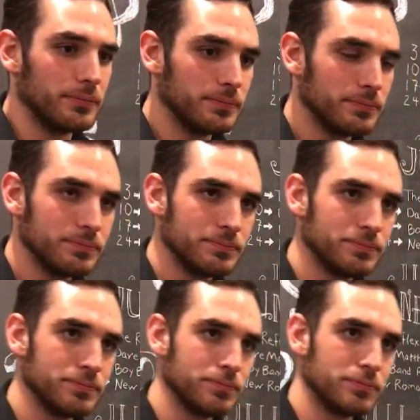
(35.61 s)
Now,
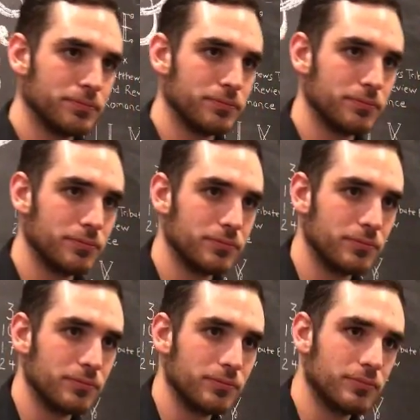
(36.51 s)
you, are
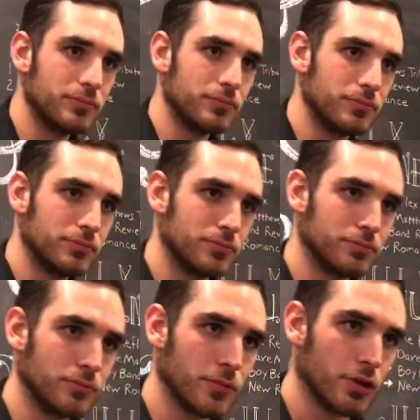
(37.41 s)
these where are these grapes
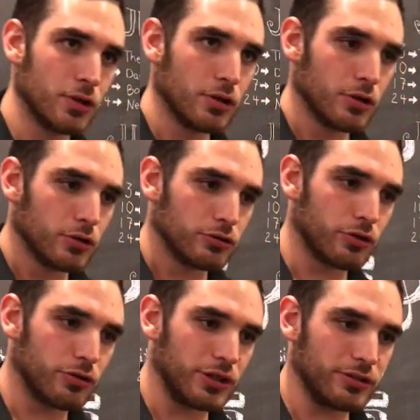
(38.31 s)
grown? Are they grown?
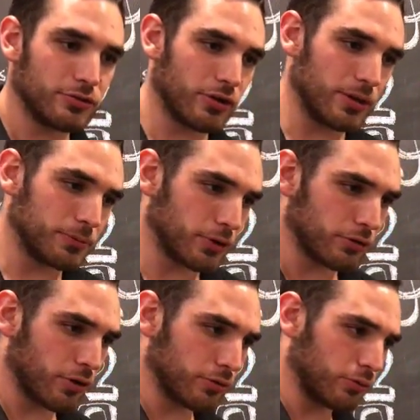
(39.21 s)
So these grapes are
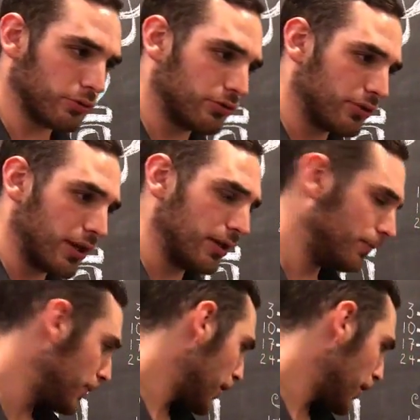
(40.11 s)
grown on site,